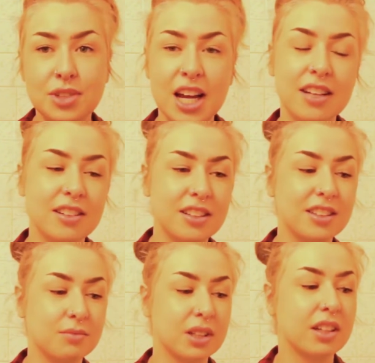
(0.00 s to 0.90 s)
channel
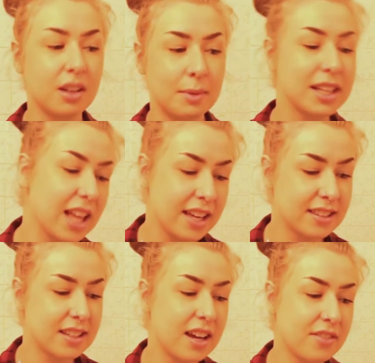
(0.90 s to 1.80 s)
and working on my
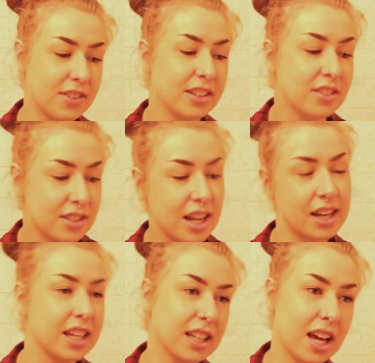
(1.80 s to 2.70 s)
class stuff and just
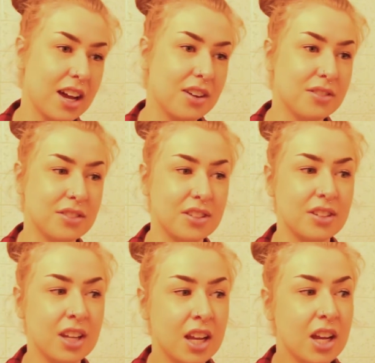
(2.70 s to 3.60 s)
tidying the house and